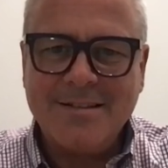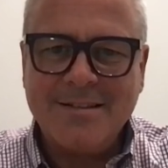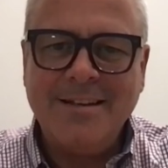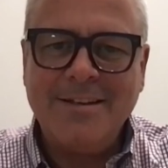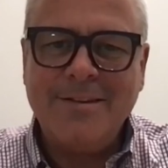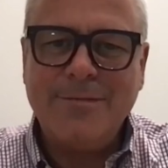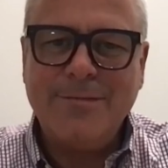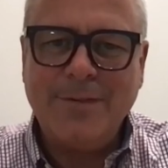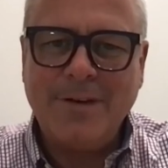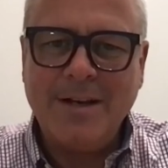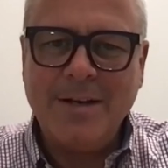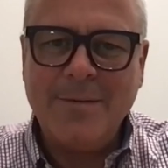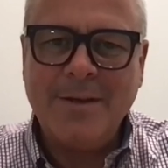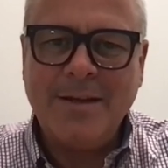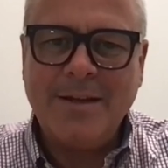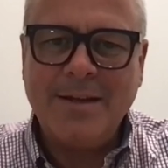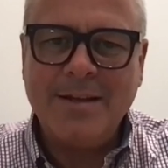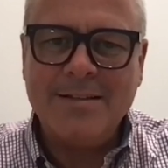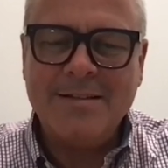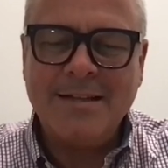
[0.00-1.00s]
It's funny
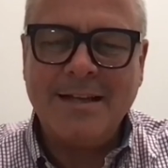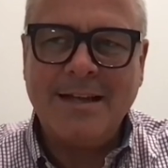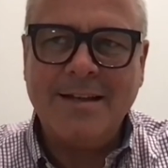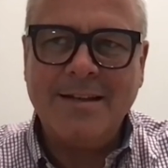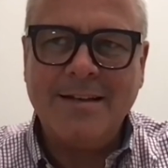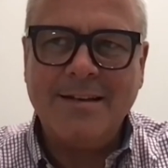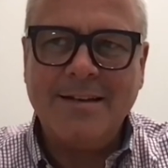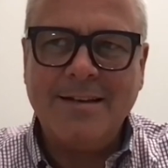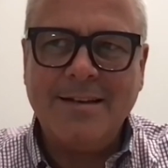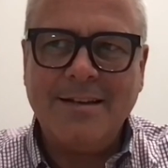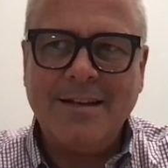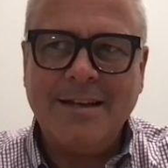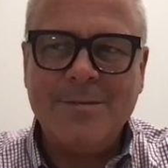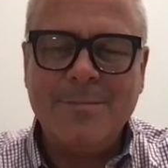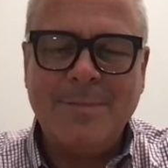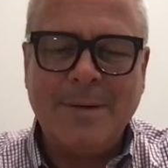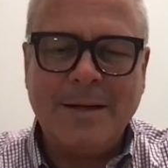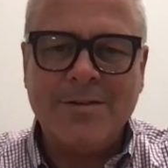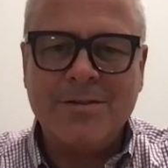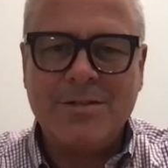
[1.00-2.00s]
because that
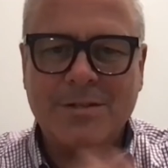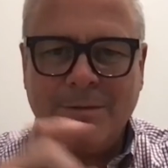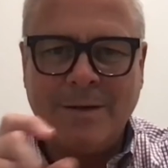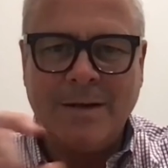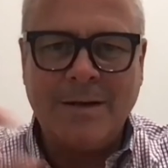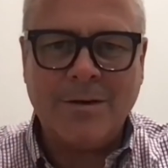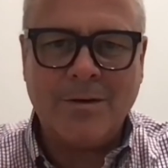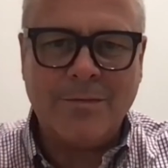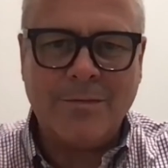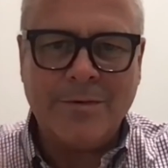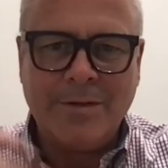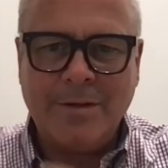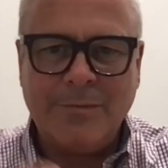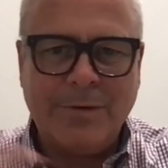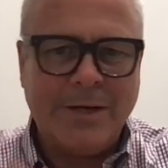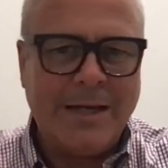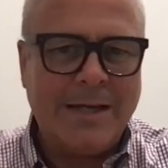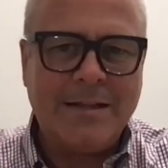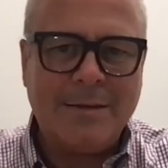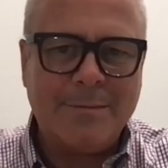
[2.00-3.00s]
has bounced around over the
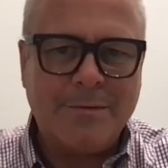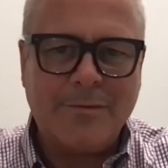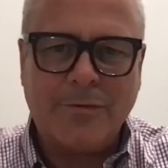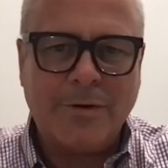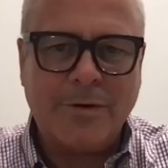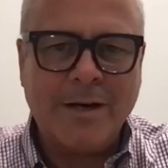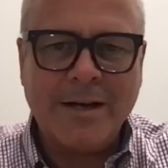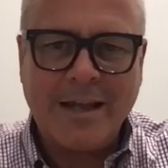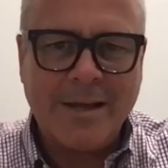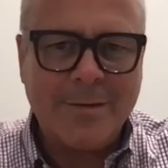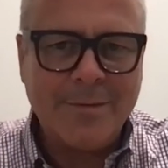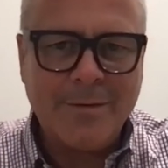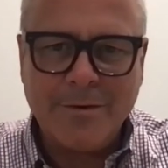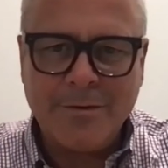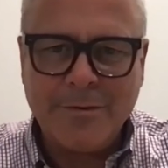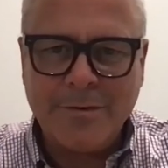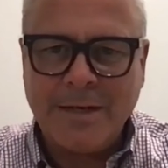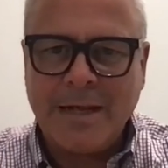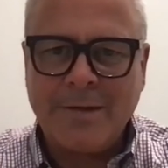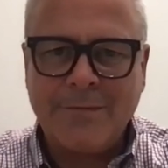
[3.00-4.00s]
we had that before I came here
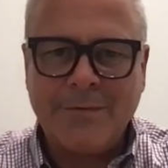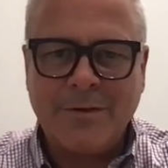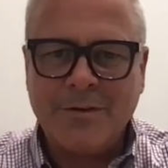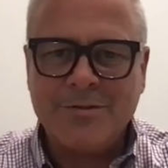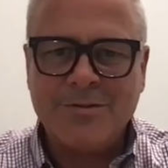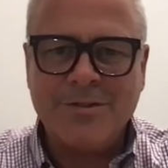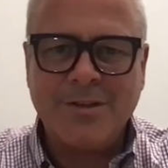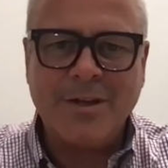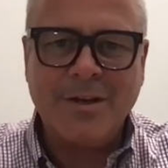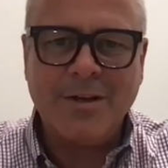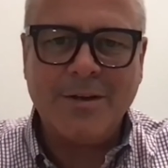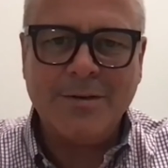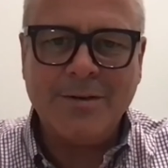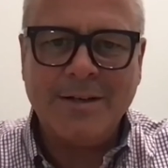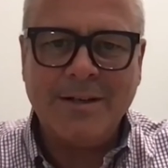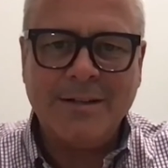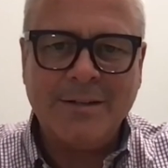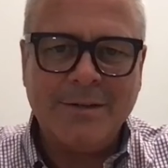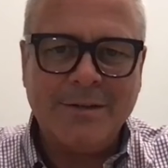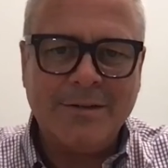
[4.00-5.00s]
three and a half years ago.
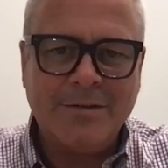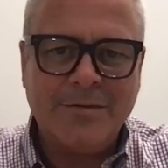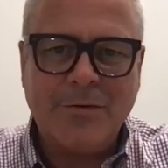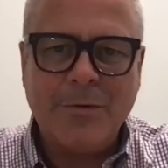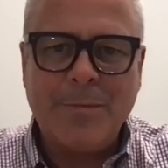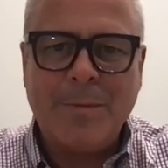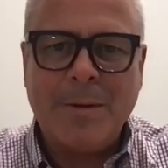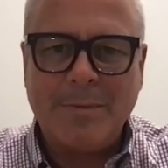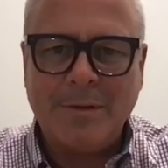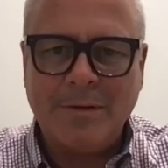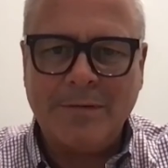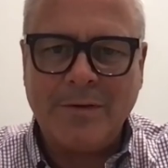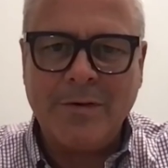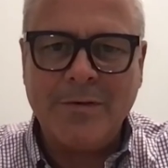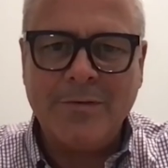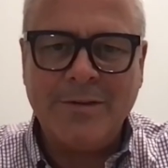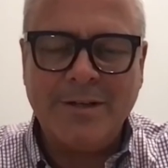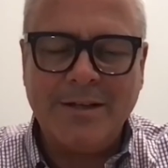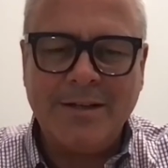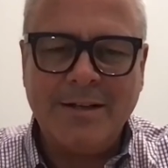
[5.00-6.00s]
And then there's two people have
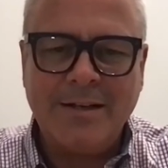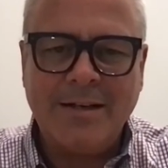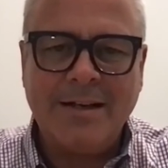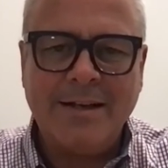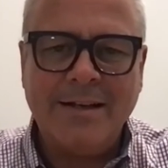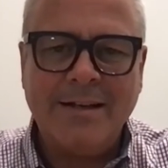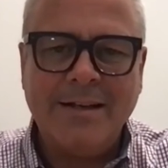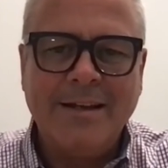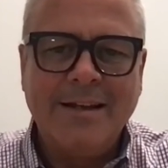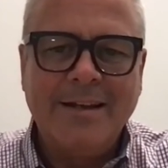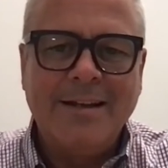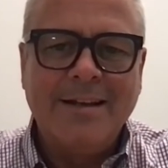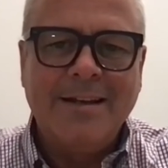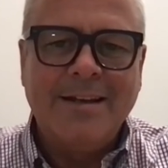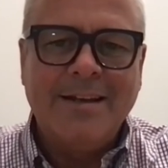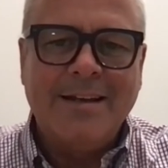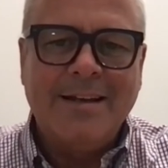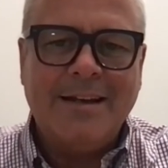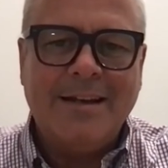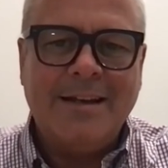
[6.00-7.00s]
owned it. And I
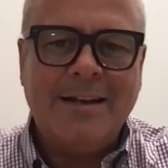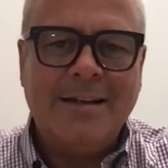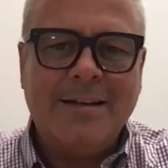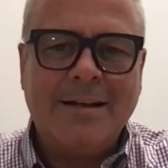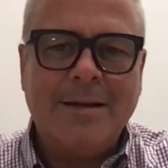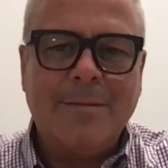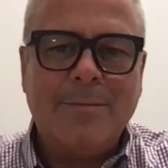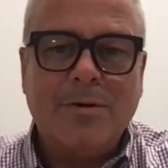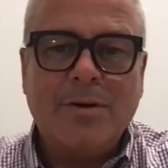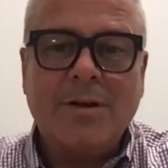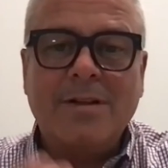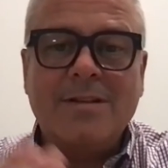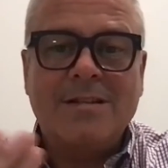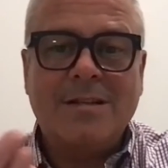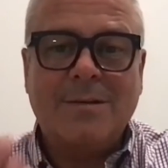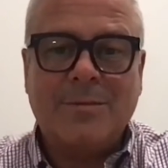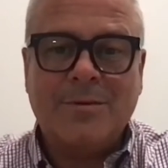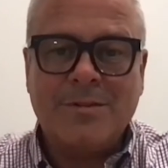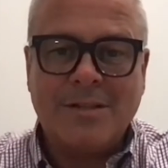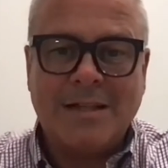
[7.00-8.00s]
and it got put on
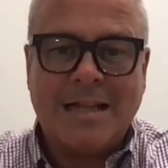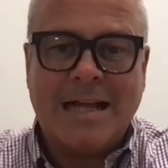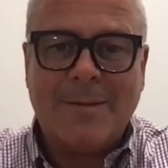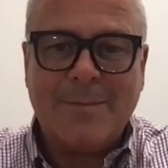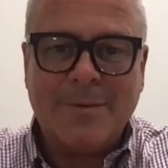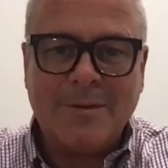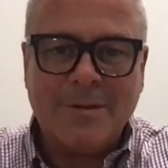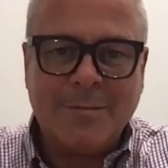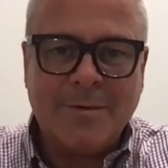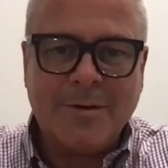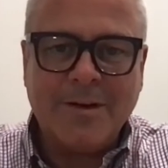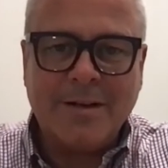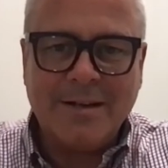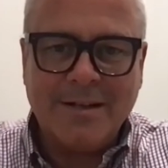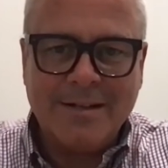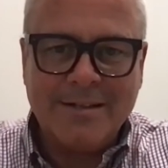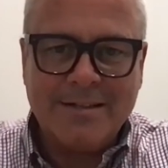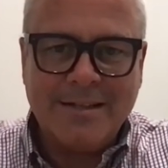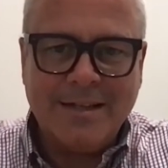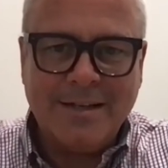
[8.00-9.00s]
someone's lap on the
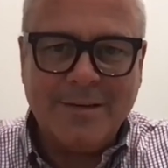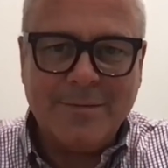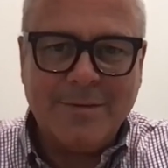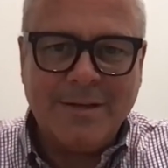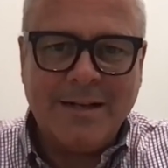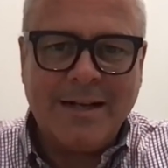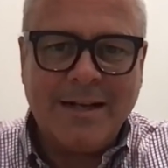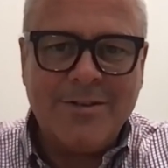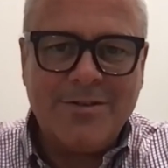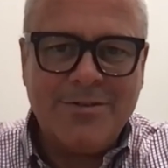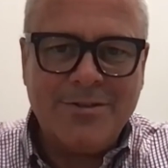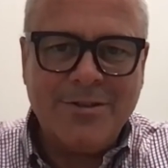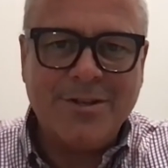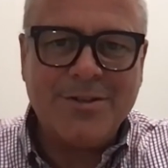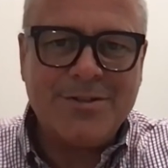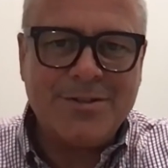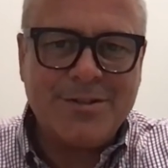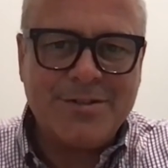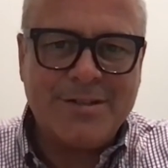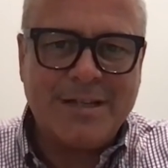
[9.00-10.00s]
marketing team. And I
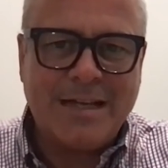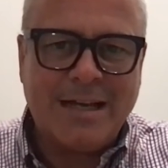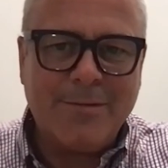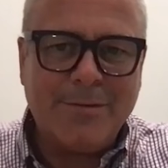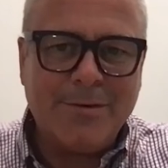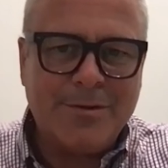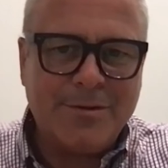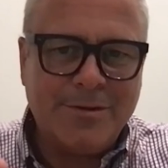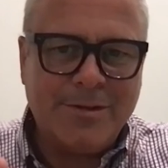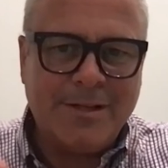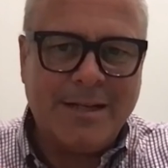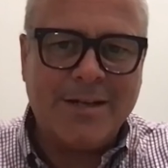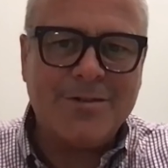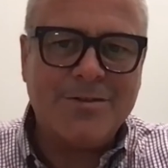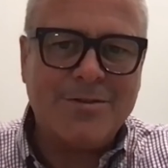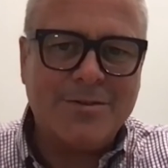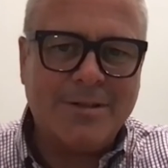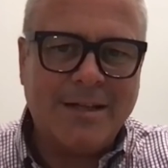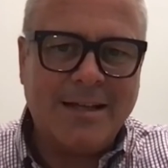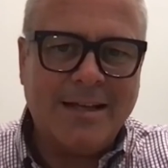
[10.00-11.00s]
just sat with her
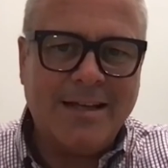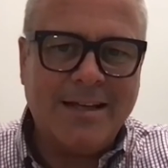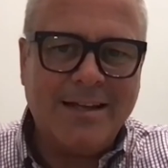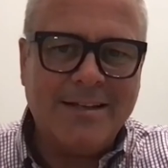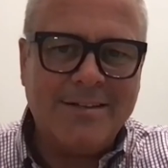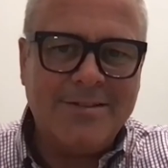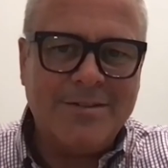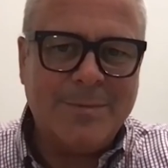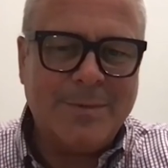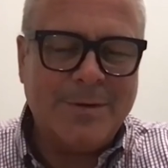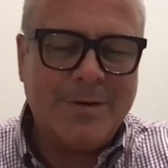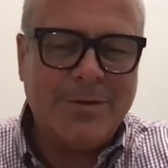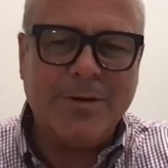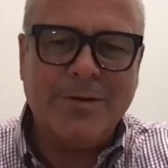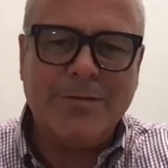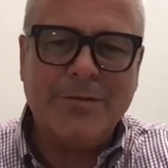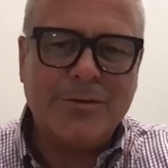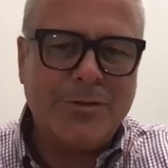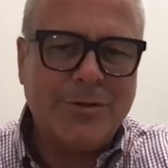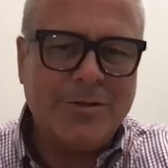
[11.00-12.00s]
yesterday, and she's been doing
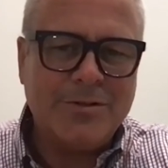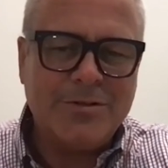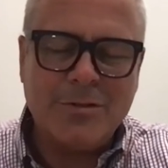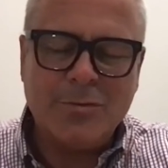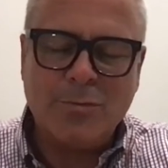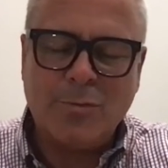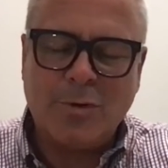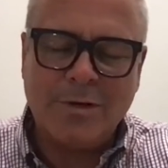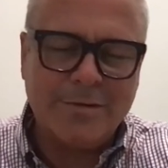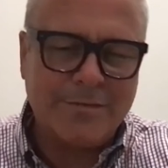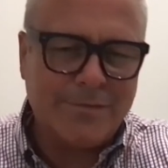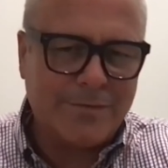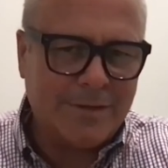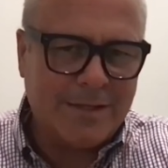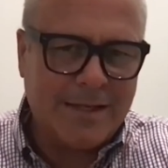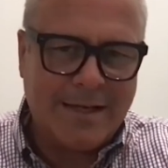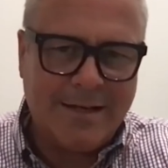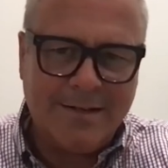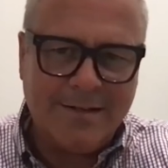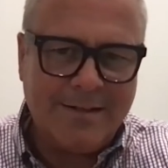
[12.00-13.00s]
it for two years. She's
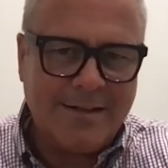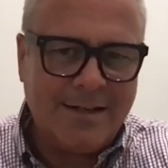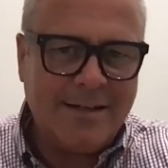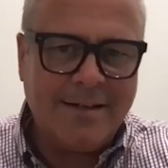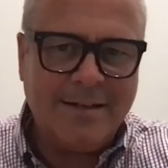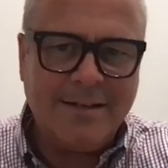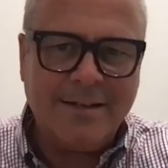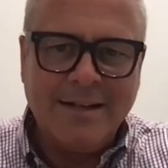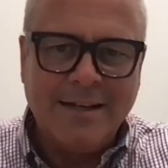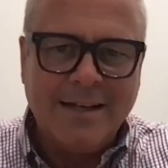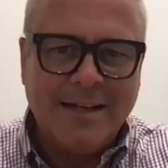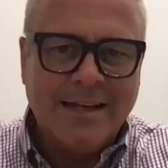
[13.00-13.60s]
wonderful at it. And